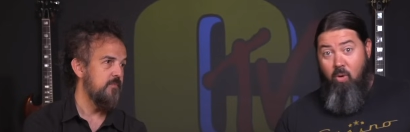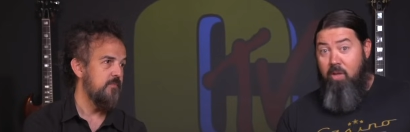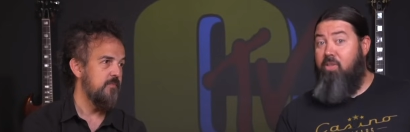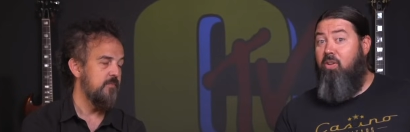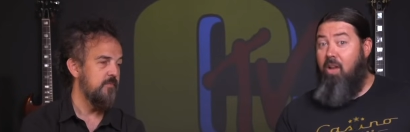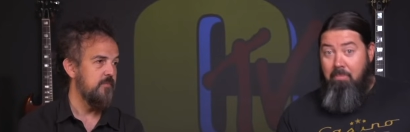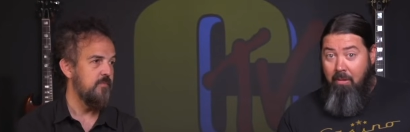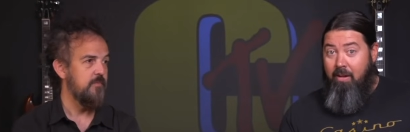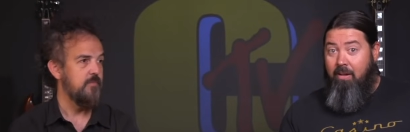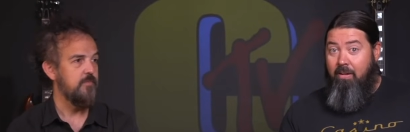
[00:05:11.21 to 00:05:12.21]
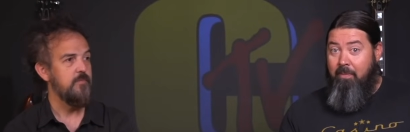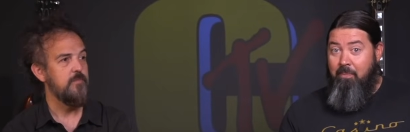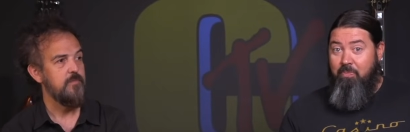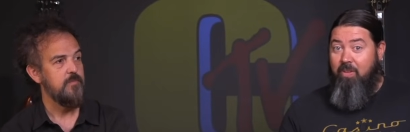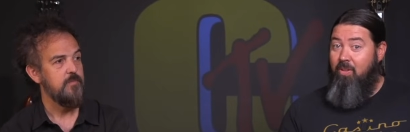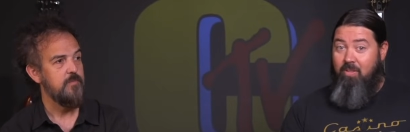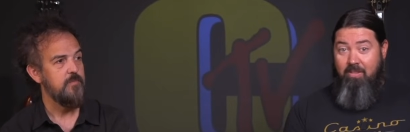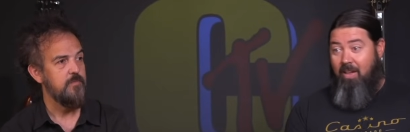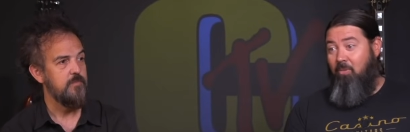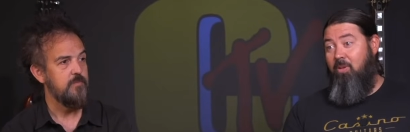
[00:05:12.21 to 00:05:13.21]
Speaker 1: is a great player.
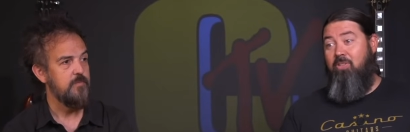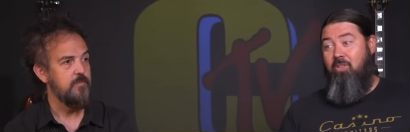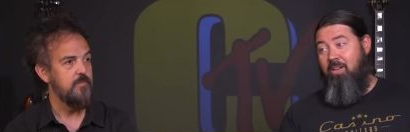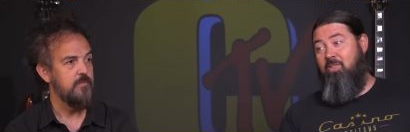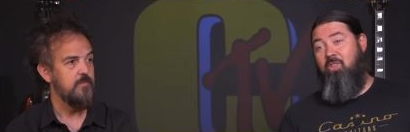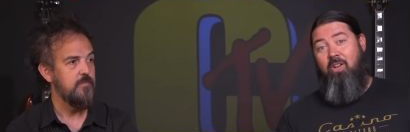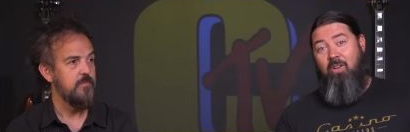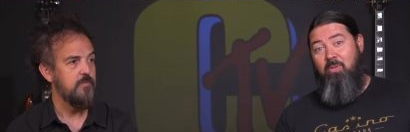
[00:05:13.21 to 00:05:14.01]
That was a great song with